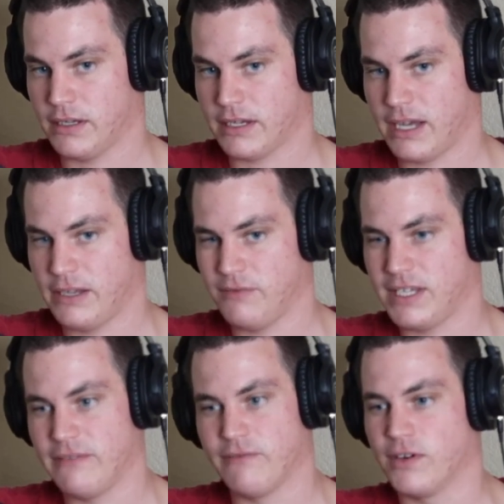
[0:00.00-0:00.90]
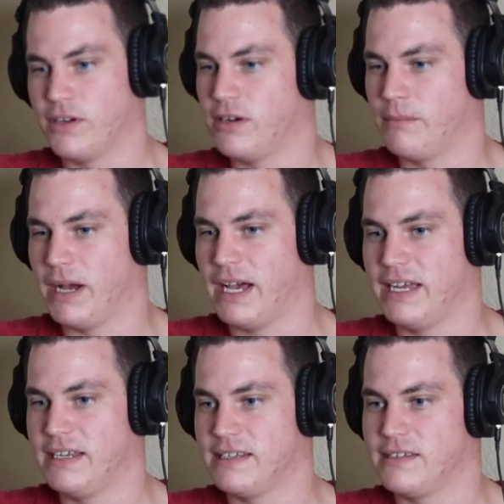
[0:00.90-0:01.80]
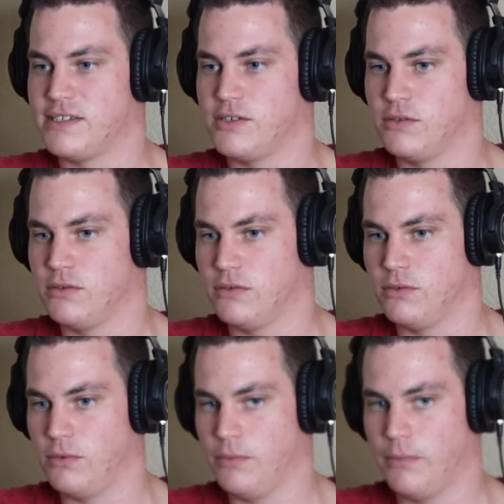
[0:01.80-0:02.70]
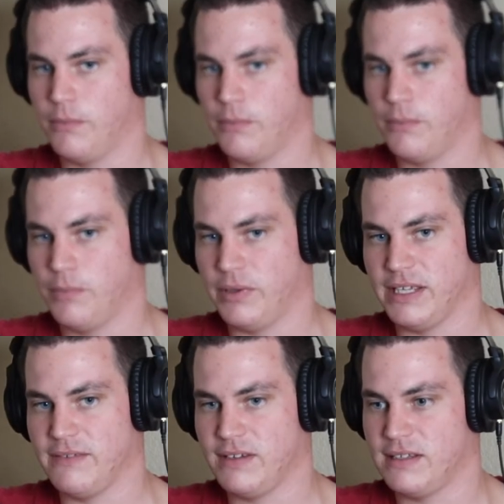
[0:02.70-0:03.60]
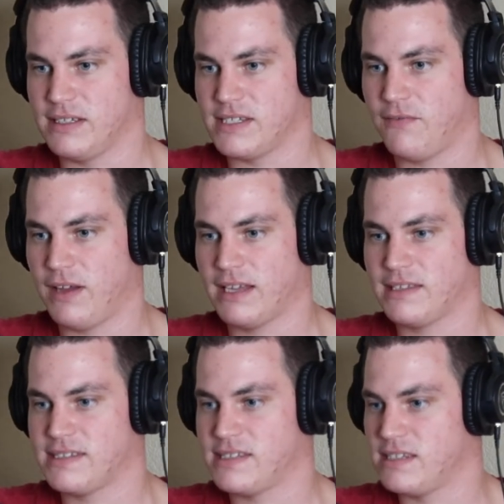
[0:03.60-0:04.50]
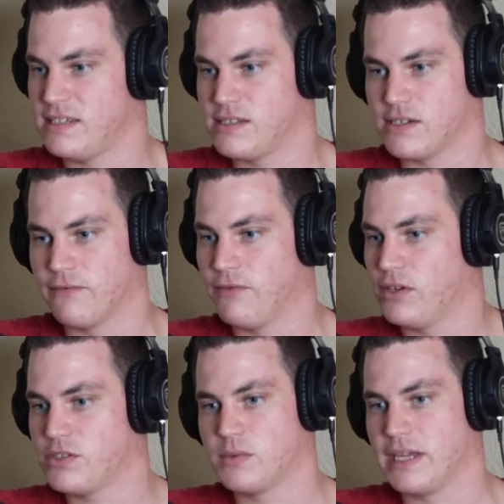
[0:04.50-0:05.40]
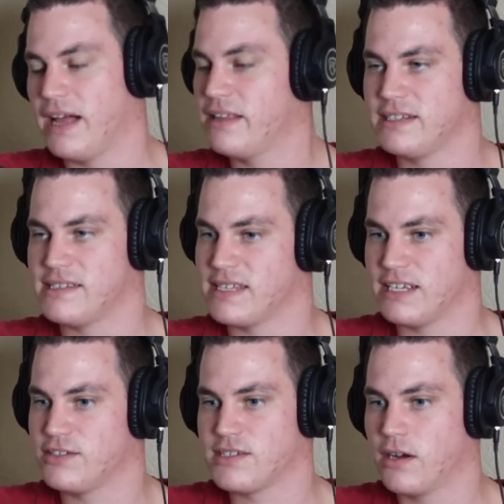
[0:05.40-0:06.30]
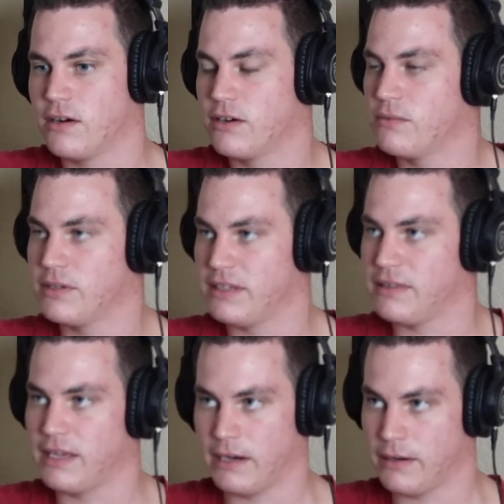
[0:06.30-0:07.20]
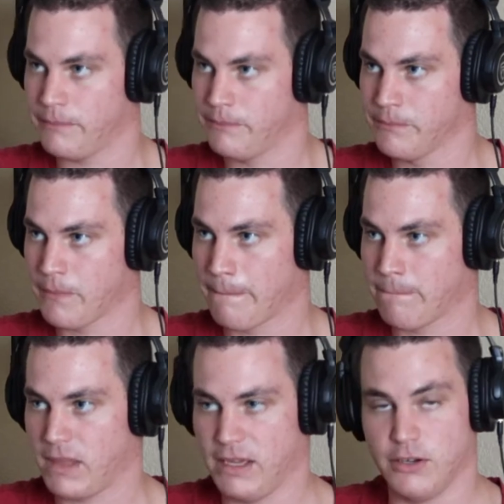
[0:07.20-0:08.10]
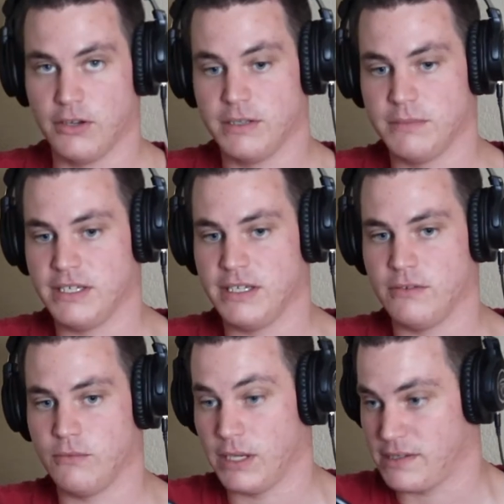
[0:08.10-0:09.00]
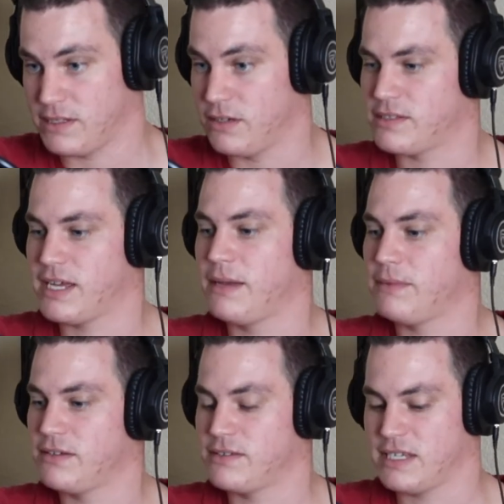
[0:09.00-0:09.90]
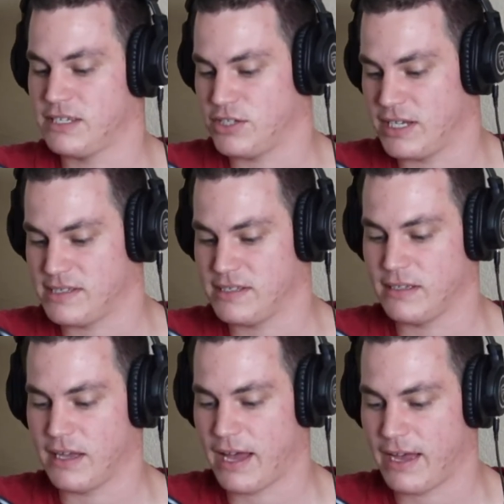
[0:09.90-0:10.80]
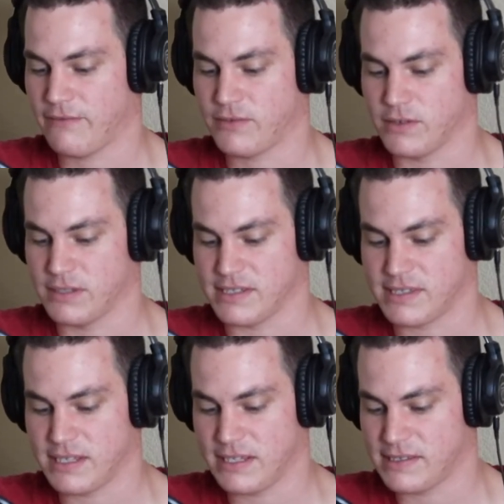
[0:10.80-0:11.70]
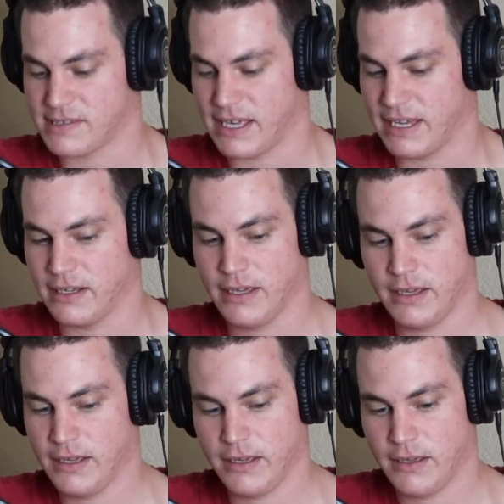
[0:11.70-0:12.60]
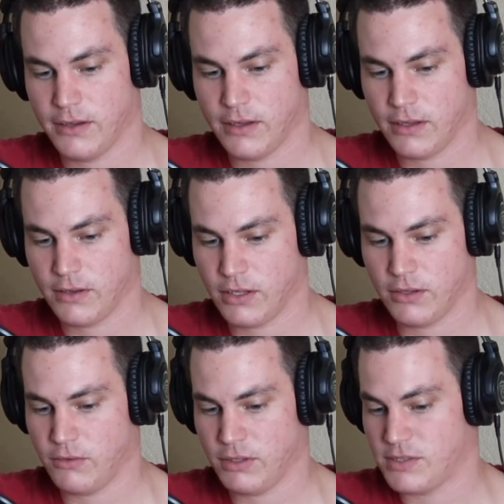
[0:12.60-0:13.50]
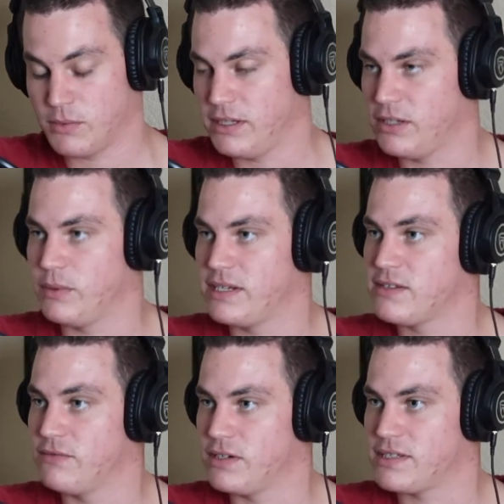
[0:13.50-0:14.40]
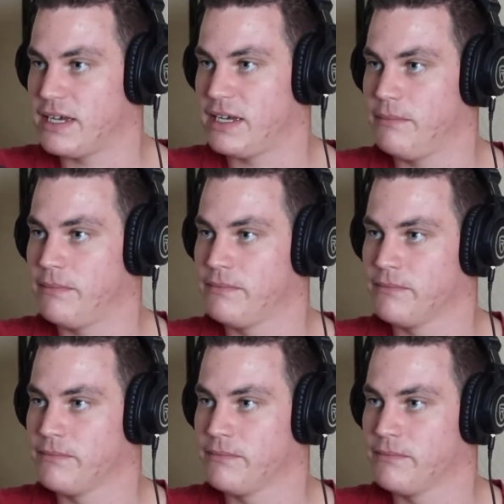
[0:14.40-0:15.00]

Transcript: kind of divert your mind into believing these fantasies or false realities that just aren't really there. And you're going to be wasting your time, like you said, chasing after these things that it's really a waste of your time.